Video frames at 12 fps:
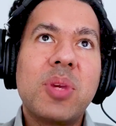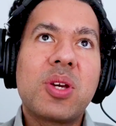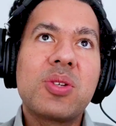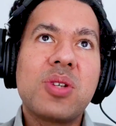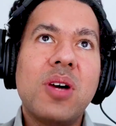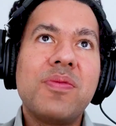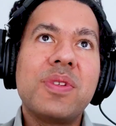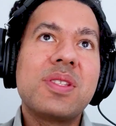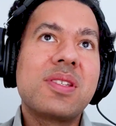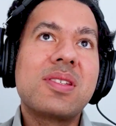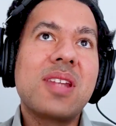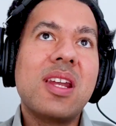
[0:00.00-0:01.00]
Because often
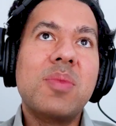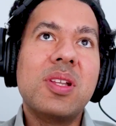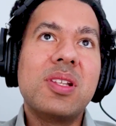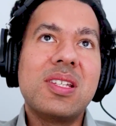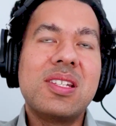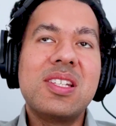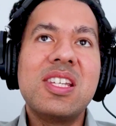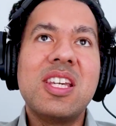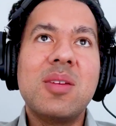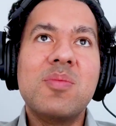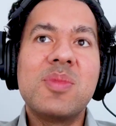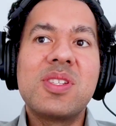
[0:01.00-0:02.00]
sustainability
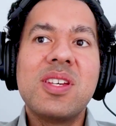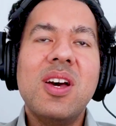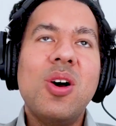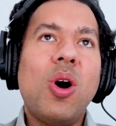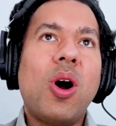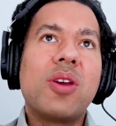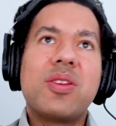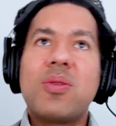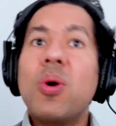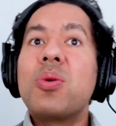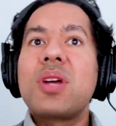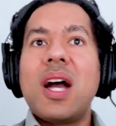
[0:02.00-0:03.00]
teams are
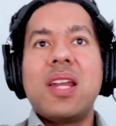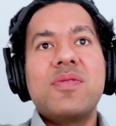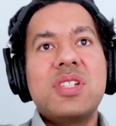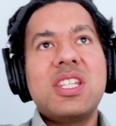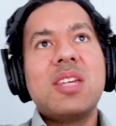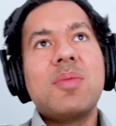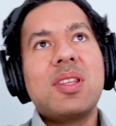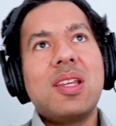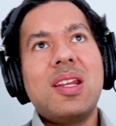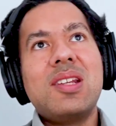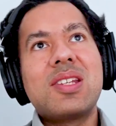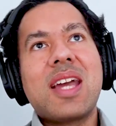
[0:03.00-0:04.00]
their own kind of team and
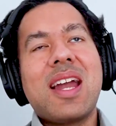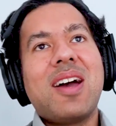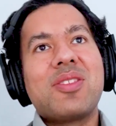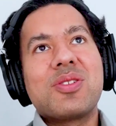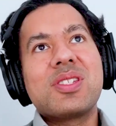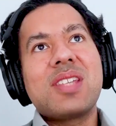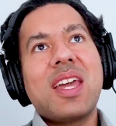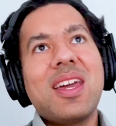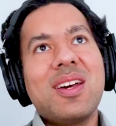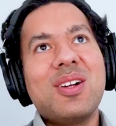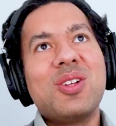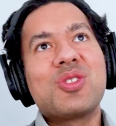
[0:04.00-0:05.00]
they need to get either
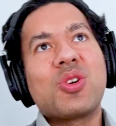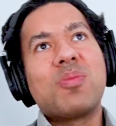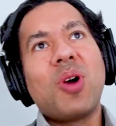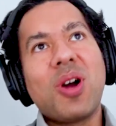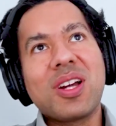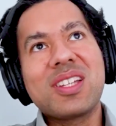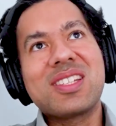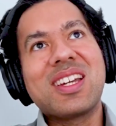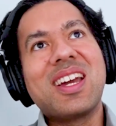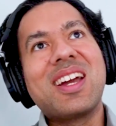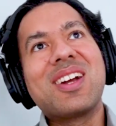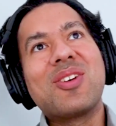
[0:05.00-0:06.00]
sales or
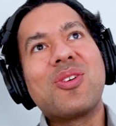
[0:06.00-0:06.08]
marketing